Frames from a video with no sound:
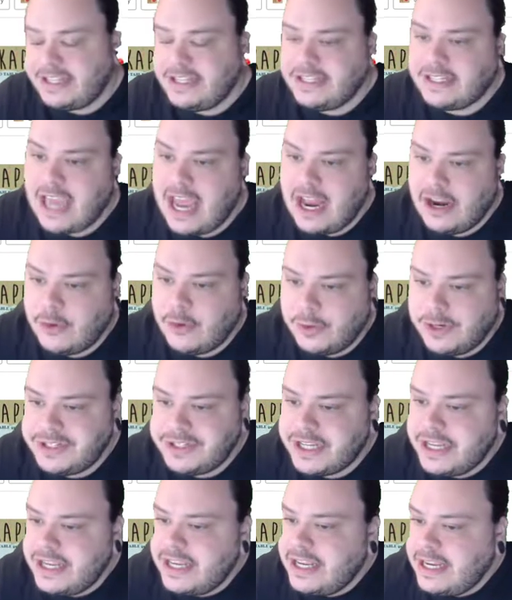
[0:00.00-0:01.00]
these
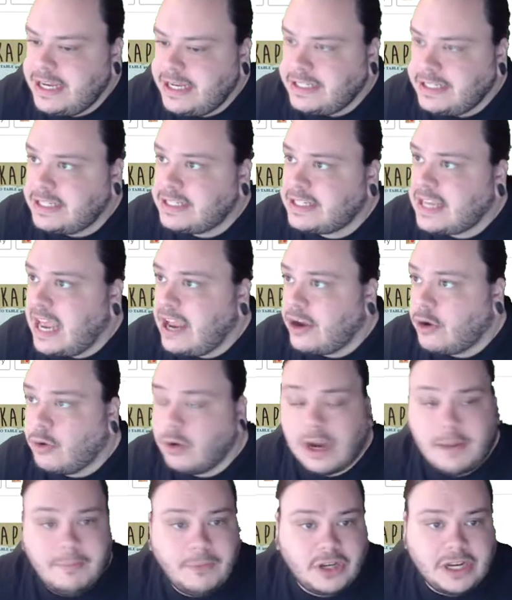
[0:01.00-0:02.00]
categories is this
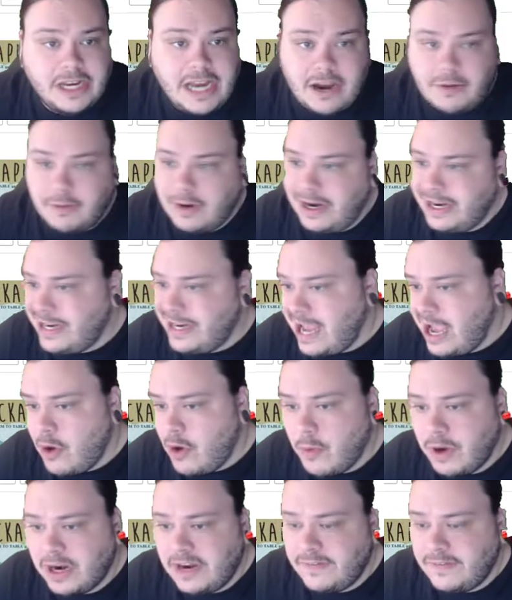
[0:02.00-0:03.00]
category I'm looking at right now,
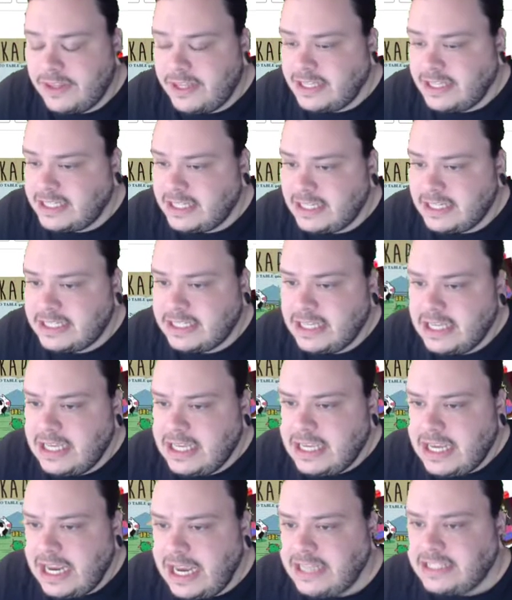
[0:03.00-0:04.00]
whatever this is,
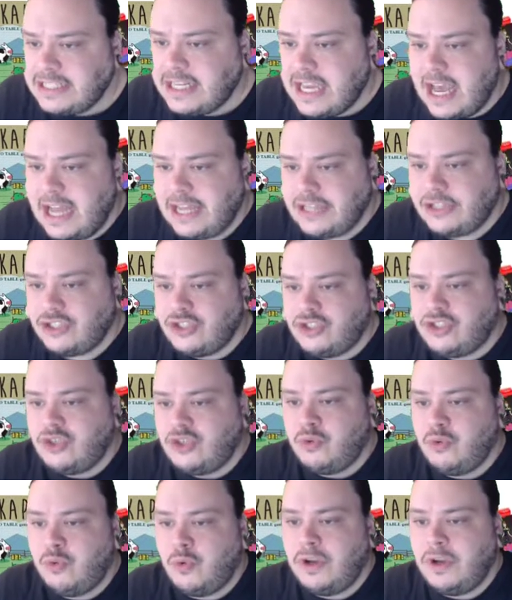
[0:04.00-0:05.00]
it's got
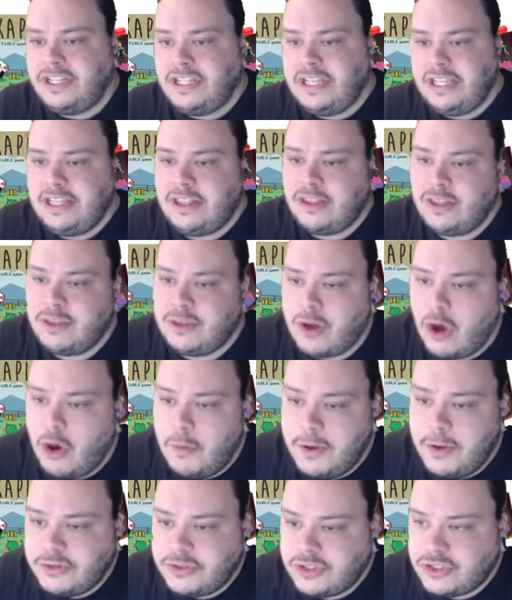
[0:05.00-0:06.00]
20
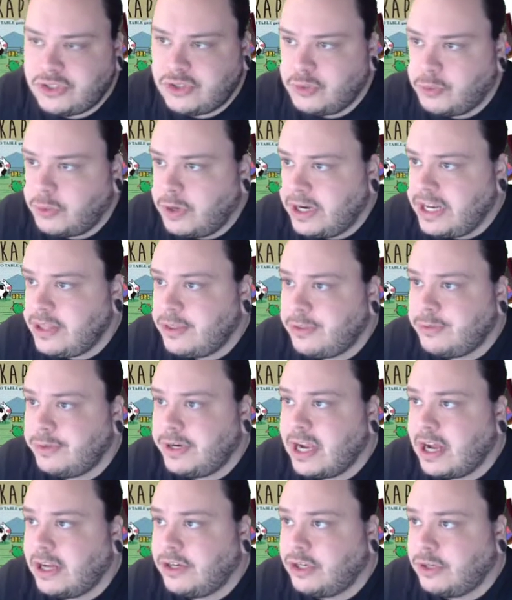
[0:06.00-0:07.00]
almost
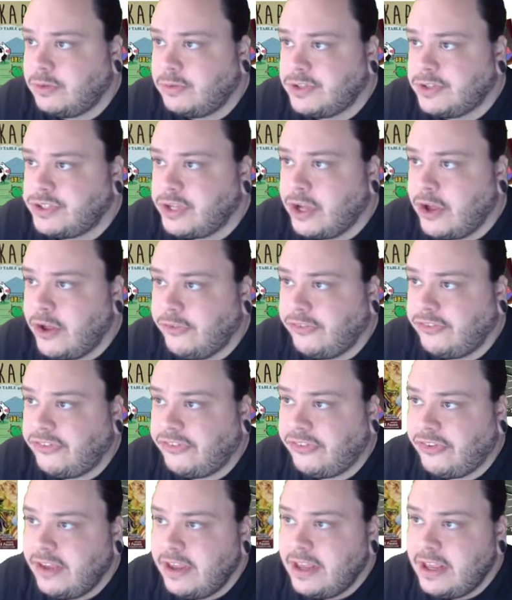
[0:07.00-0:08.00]
2300
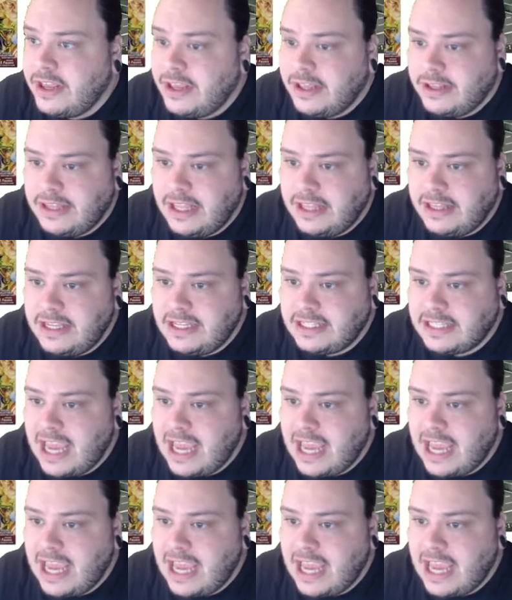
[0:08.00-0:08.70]
results. Then this